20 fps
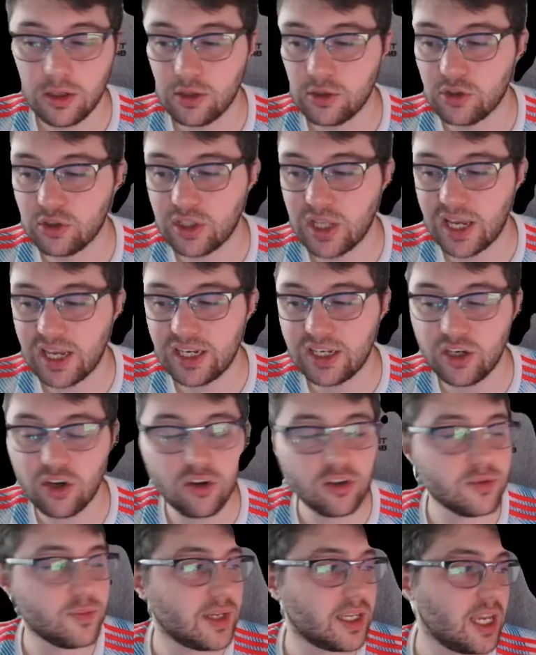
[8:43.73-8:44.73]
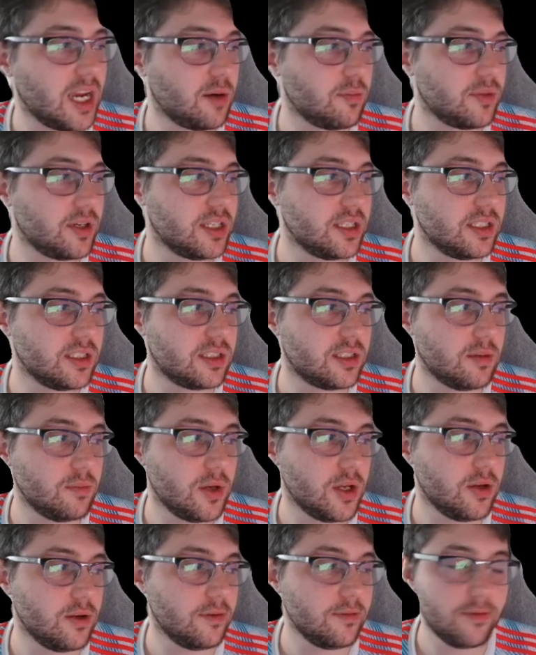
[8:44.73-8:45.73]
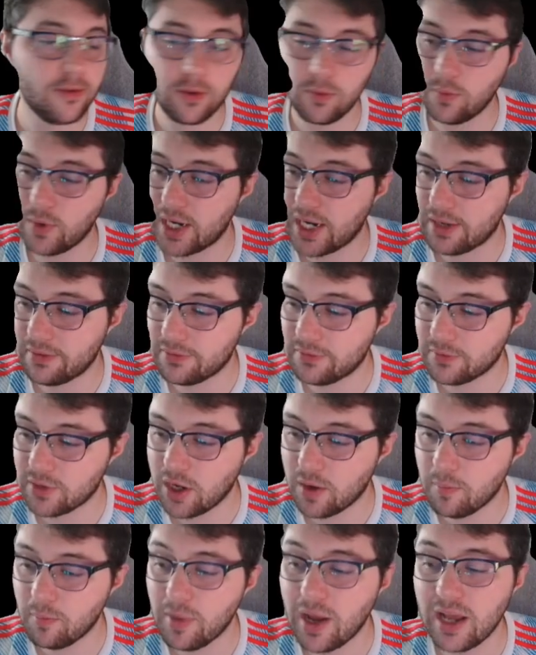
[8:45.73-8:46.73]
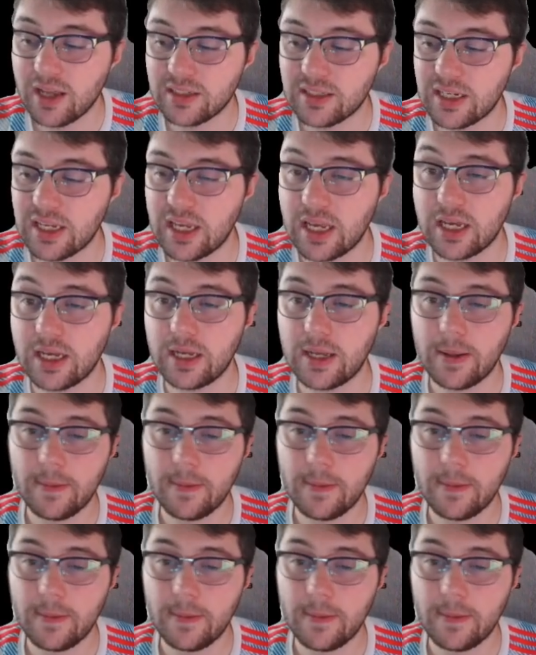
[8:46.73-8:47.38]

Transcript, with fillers: so that he knows my camera needs to move when I've got past here.